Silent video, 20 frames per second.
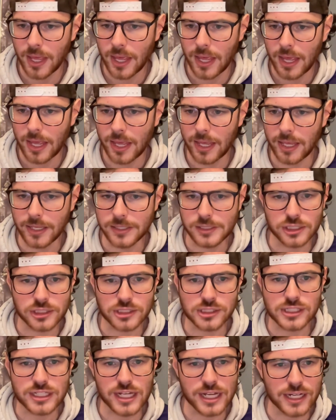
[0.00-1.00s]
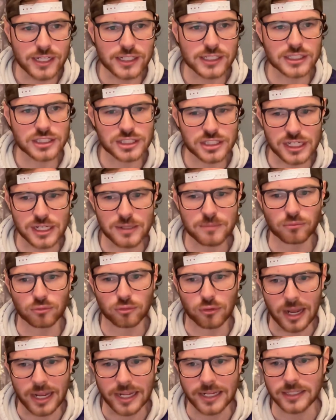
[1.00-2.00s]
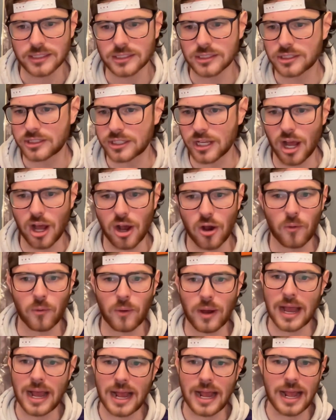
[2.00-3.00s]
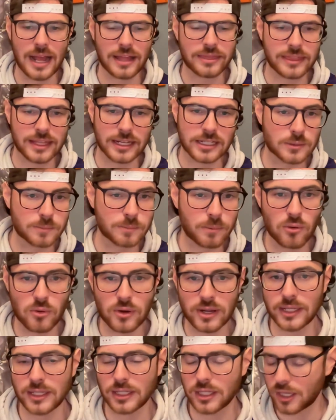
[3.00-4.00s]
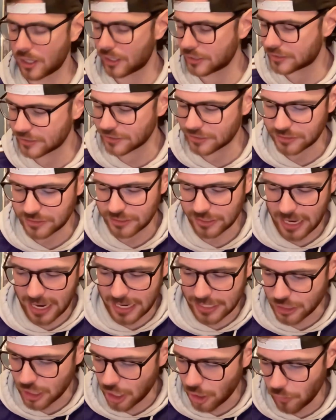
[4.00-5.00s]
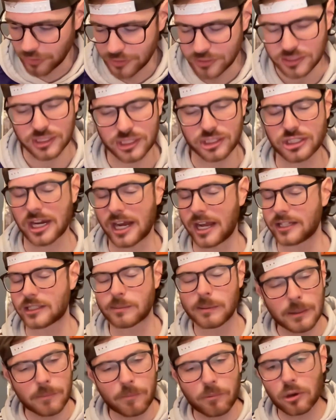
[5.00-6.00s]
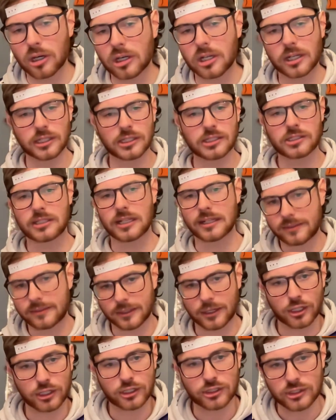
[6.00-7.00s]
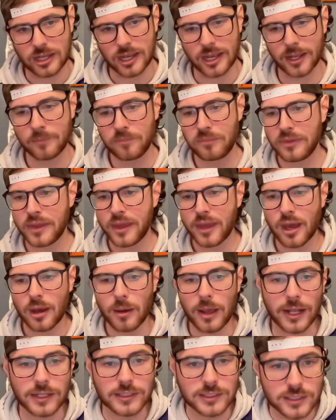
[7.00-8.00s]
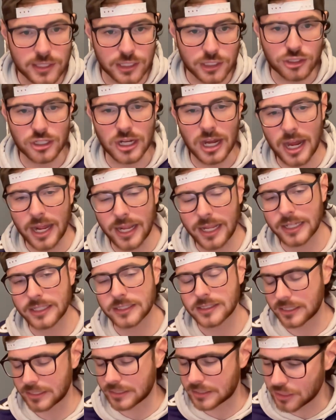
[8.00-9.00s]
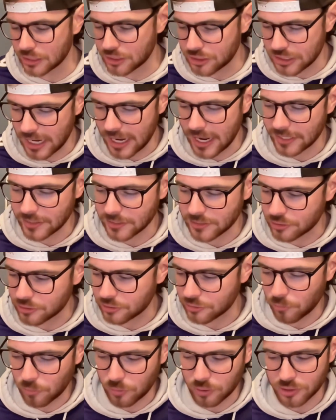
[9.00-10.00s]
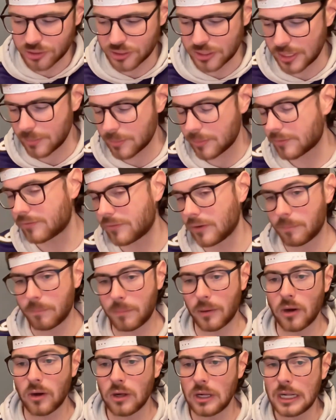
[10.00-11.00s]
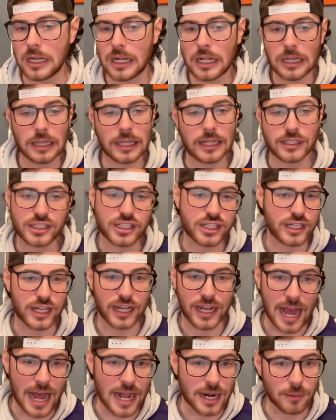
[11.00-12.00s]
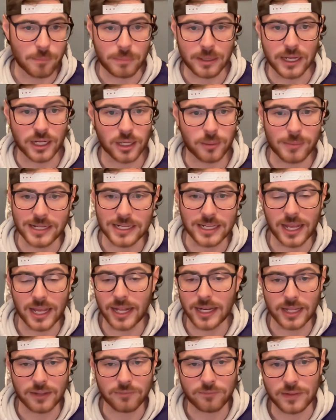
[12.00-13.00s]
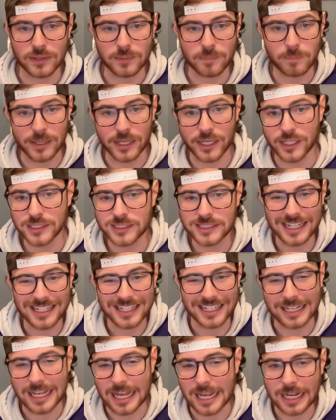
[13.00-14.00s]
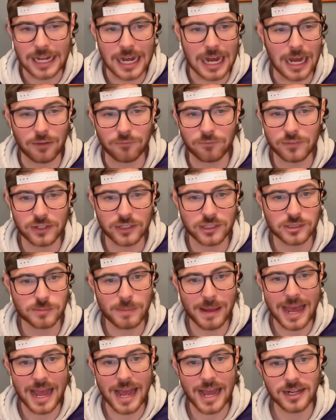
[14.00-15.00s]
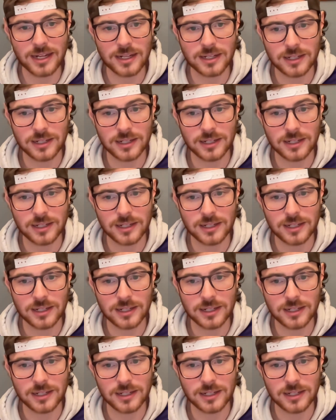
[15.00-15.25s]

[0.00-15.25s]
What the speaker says: He just didn't seem right. So at this point, I know it's the Giants. People are going to sit there and say, it's the Giants. It's the worst team in football. Listen, you got to beat them. And if it means that you get confidence back,